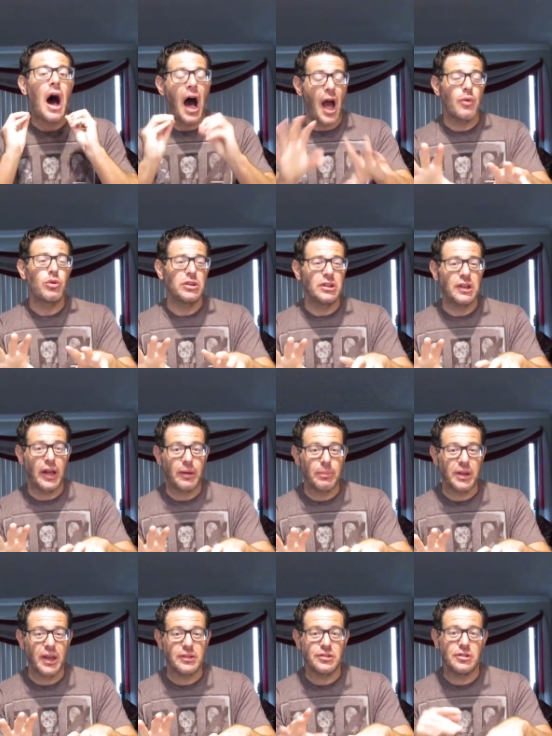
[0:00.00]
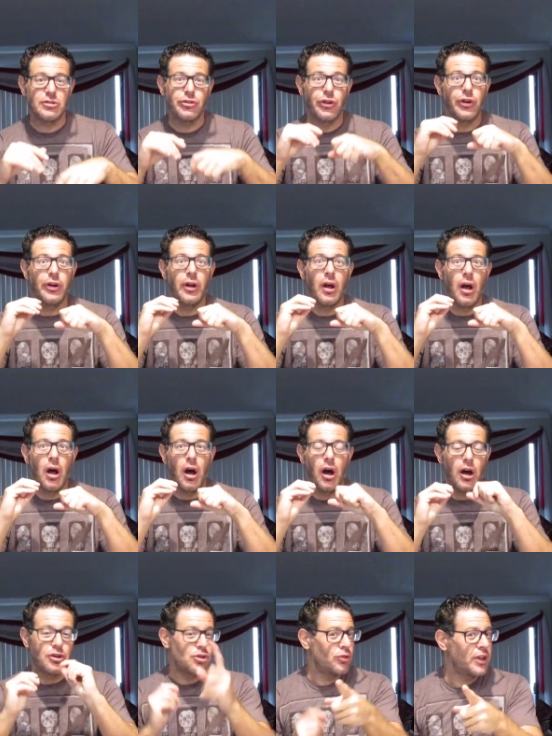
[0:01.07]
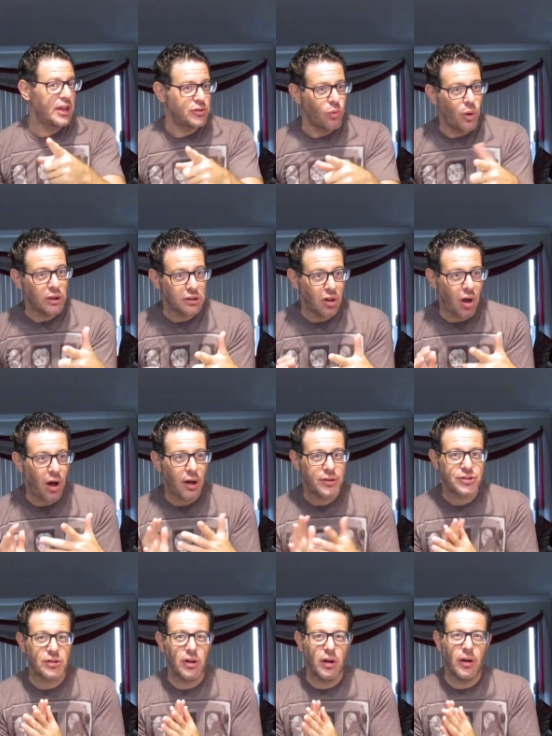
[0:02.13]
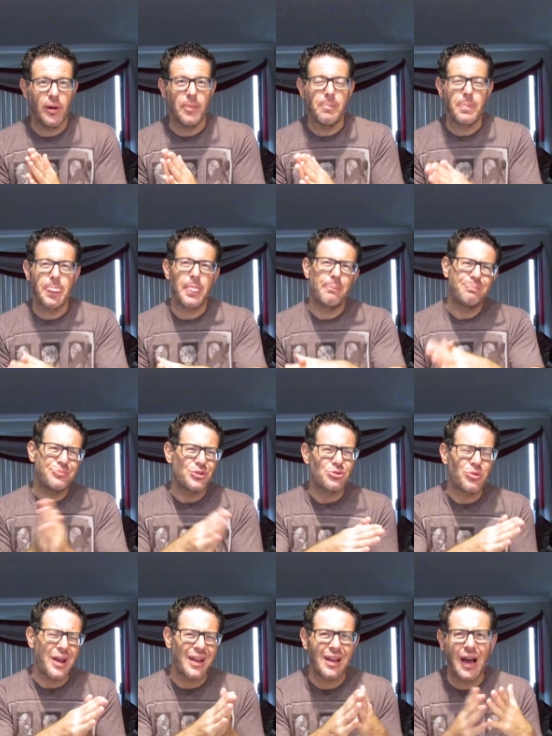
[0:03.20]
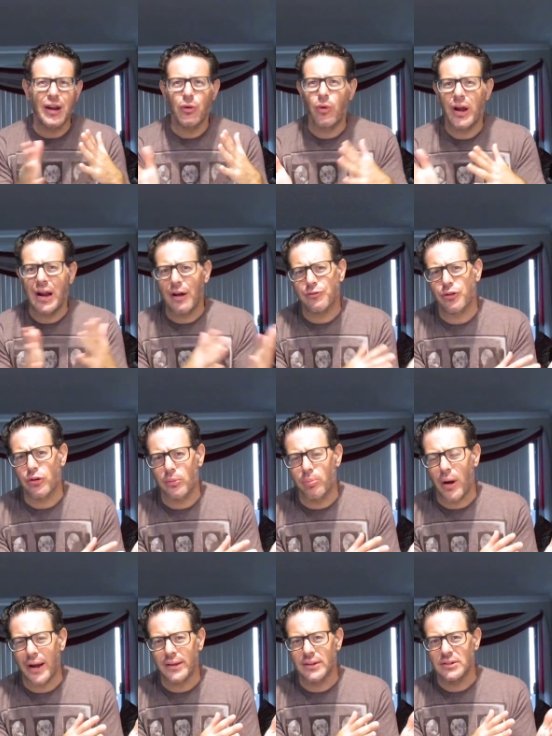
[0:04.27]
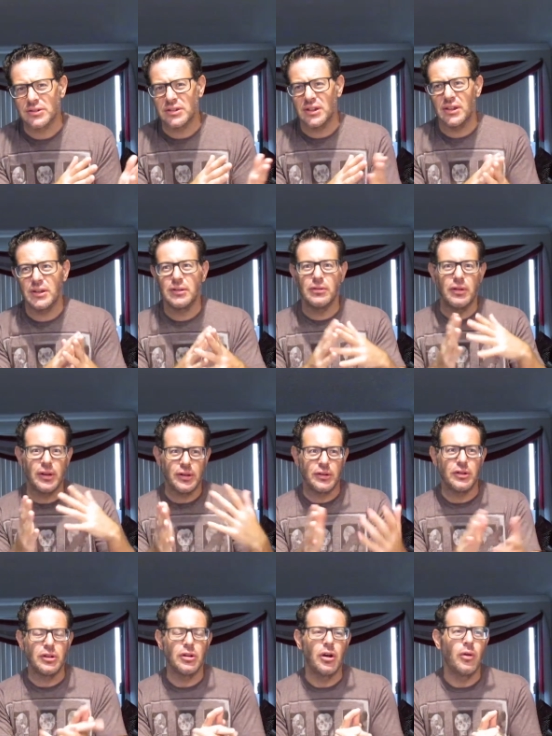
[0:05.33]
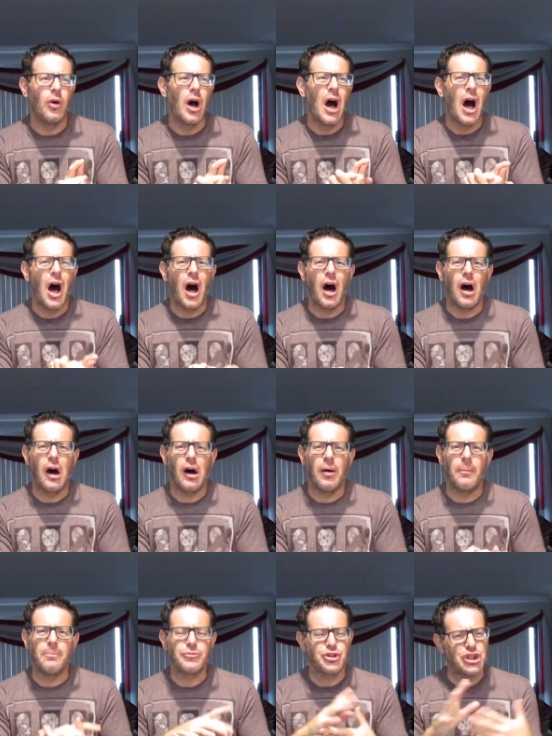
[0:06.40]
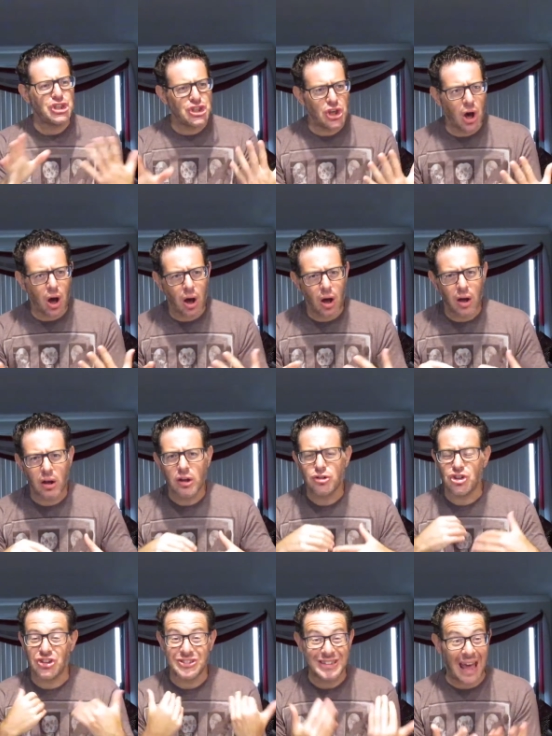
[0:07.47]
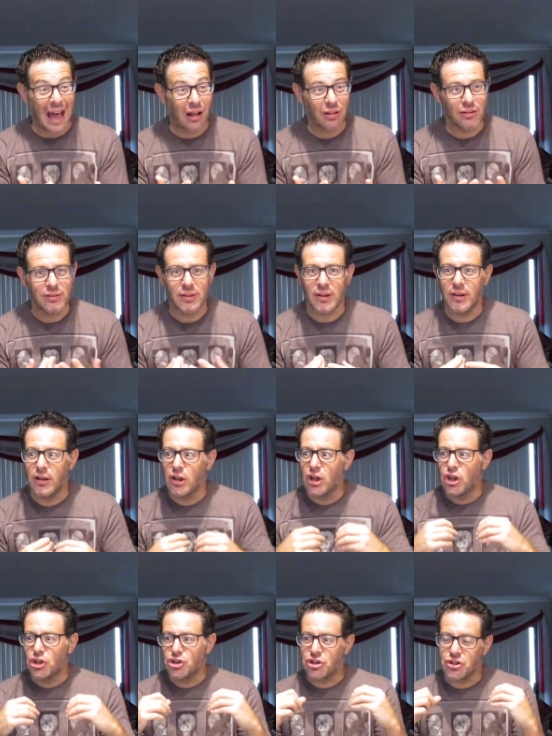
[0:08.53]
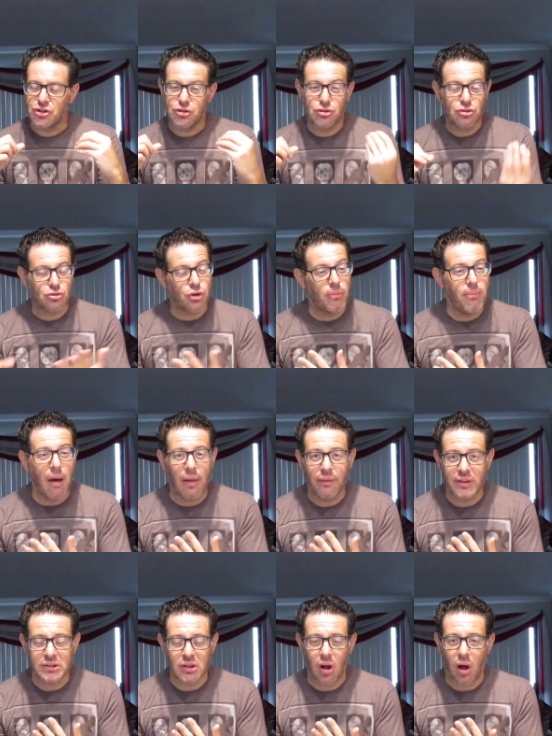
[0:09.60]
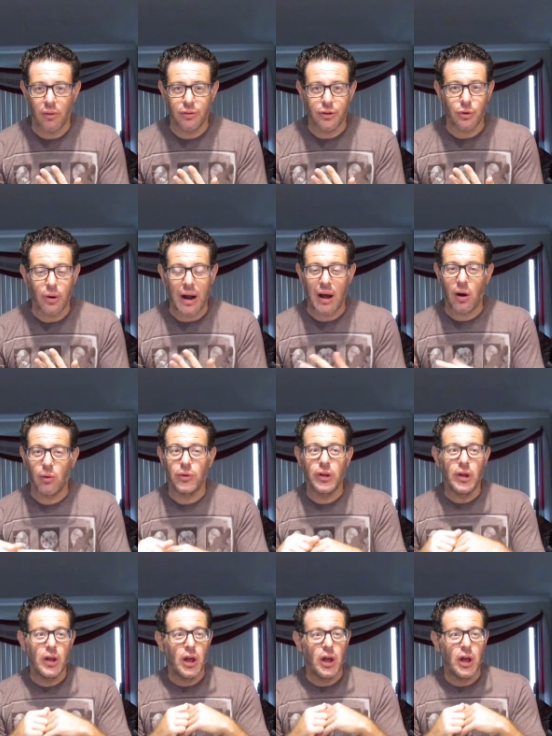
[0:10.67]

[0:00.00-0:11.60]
I really like Mackenzie Dern. She only has 1 loss. It was right after her pregnancy. She's young. She's talented. She's tremendous on the ground.